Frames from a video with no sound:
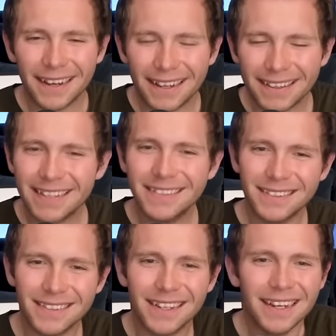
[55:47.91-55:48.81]
and they're,
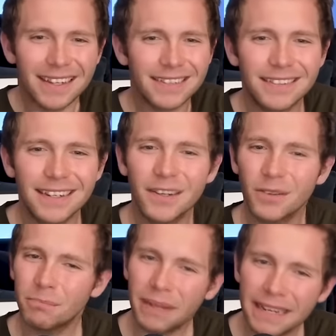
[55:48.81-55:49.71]
ju- they're sitting
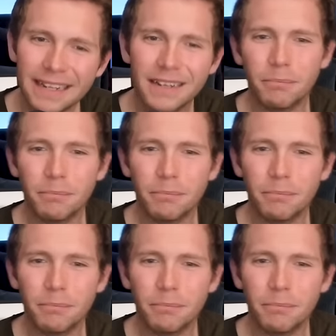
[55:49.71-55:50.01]
on a billion,